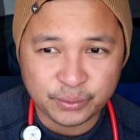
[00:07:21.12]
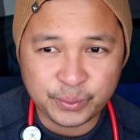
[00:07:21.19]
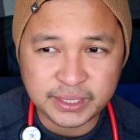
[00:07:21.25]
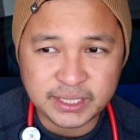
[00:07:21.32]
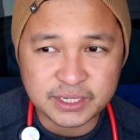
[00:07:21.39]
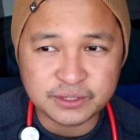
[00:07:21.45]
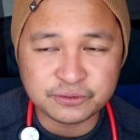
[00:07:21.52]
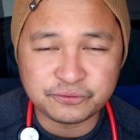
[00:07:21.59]

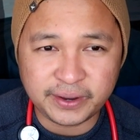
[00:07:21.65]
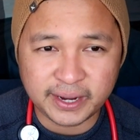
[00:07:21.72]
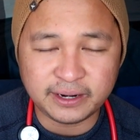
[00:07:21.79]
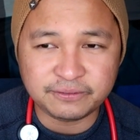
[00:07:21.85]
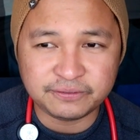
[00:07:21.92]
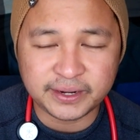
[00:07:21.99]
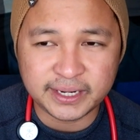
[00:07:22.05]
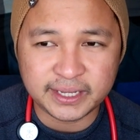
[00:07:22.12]
is
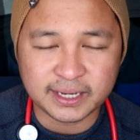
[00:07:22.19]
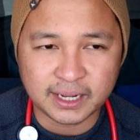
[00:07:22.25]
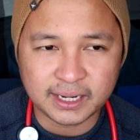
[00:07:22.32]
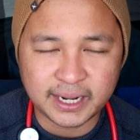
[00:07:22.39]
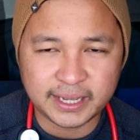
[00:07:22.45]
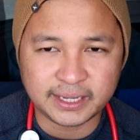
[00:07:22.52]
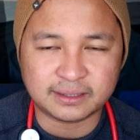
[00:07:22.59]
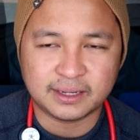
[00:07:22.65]
very
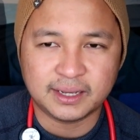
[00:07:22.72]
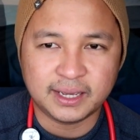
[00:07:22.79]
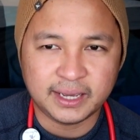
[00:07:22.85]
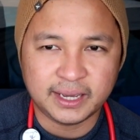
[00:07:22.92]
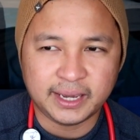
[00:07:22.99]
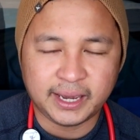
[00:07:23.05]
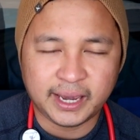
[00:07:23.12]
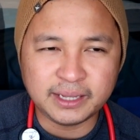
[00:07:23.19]
like
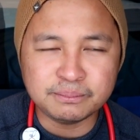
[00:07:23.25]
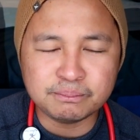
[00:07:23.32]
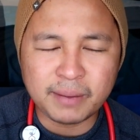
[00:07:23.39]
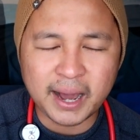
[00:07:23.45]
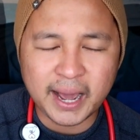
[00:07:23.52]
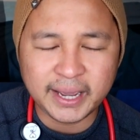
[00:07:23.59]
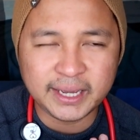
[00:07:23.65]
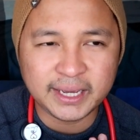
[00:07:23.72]
in
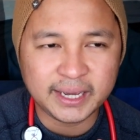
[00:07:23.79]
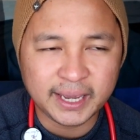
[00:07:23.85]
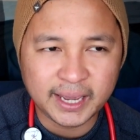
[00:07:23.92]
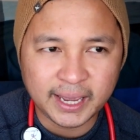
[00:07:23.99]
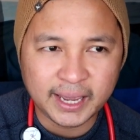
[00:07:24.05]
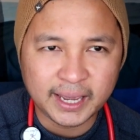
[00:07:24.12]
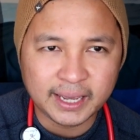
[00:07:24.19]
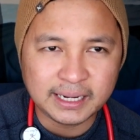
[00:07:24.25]
my,
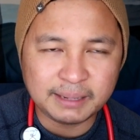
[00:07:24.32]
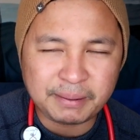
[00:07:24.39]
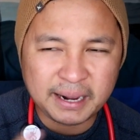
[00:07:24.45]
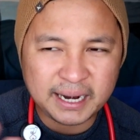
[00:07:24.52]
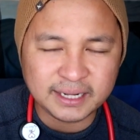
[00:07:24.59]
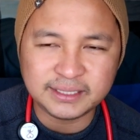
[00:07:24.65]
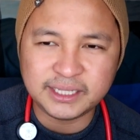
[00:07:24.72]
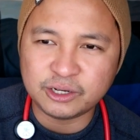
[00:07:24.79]

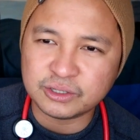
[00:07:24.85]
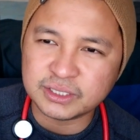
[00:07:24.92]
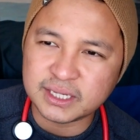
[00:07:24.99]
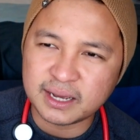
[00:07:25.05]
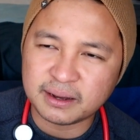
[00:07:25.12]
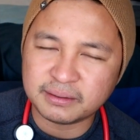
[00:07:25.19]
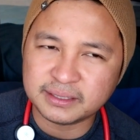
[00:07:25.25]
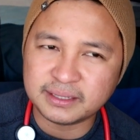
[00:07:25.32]
parang di ko
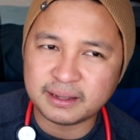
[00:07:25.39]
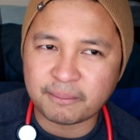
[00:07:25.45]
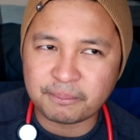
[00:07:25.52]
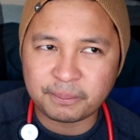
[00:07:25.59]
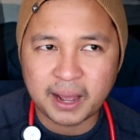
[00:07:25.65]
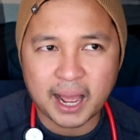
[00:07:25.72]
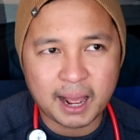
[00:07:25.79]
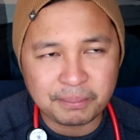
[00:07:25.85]
siya
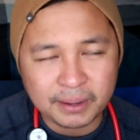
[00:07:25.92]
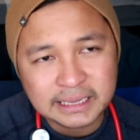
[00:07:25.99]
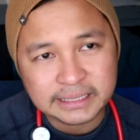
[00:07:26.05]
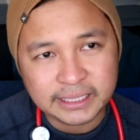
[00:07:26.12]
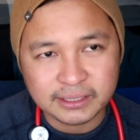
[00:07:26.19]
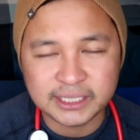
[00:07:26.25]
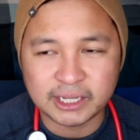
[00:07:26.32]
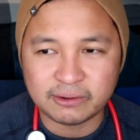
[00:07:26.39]
up
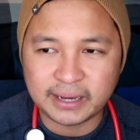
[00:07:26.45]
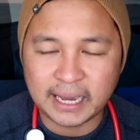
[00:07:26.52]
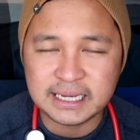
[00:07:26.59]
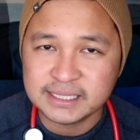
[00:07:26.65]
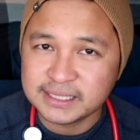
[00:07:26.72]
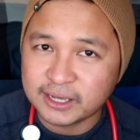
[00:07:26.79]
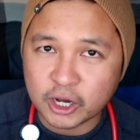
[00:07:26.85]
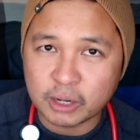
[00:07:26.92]
until now
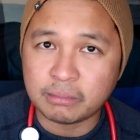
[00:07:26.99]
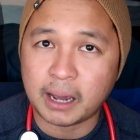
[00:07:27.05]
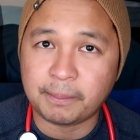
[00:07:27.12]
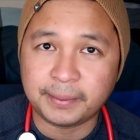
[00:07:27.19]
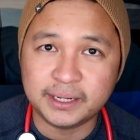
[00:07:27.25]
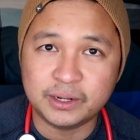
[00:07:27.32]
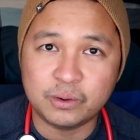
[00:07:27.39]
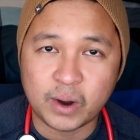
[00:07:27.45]
guys, di ako
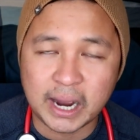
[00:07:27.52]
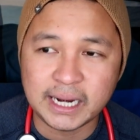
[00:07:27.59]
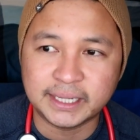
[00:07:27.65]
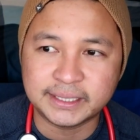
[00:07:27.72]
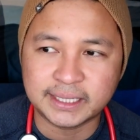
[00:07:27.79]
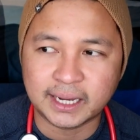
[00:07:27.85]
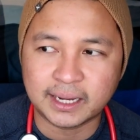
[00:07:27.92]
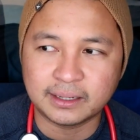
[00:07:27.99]

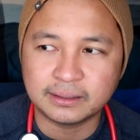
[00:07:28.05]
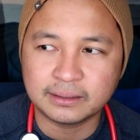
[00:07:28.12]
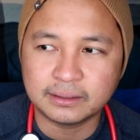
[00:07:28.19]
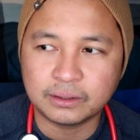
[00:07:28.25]
makapaniwala na